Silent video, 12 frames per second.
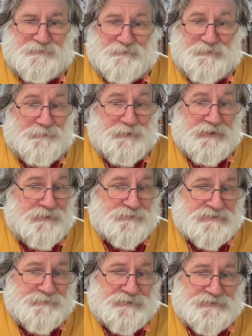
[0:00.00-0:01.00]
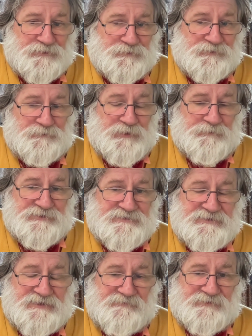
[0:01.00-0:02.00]
We used to be told the
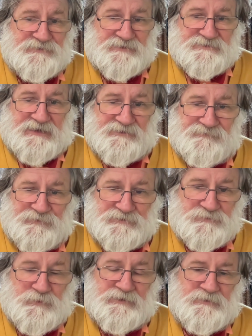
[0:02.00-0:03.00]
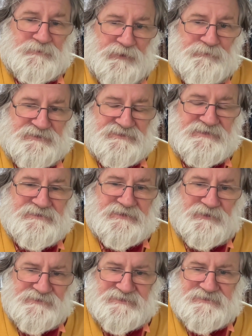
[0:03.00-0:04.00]
BBC never does adverts. Well, the BBC is
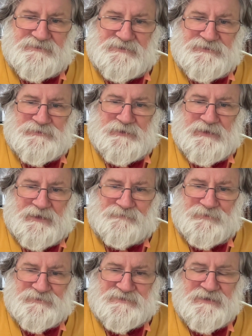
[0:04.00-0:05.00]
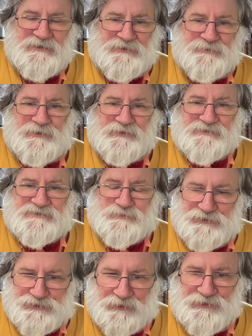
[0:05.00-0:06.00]
constantly doing adverts. You can't
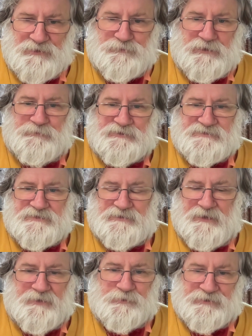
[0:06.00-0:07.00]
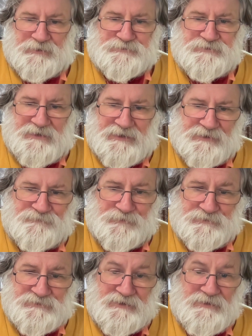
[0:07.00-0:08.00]
switch on the BBC now without an
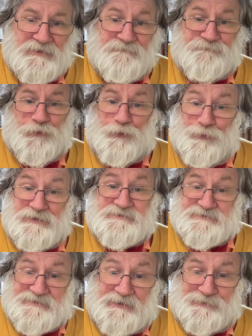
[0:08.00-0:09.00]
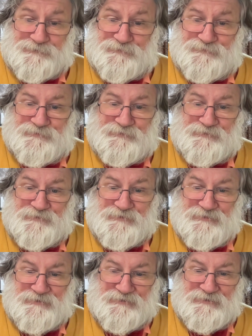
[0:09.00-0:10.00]
advert for itself.
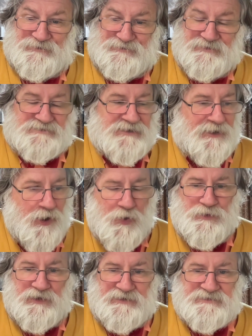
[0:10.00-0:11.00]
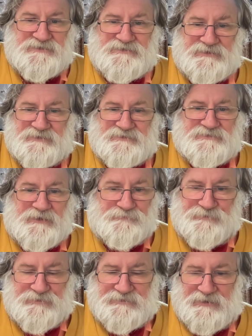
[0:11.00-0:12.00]
This onanistic
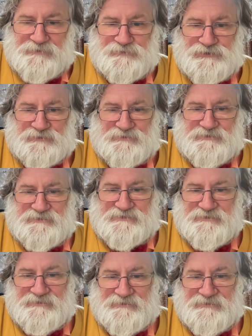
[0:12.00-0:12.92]
self-indulgence.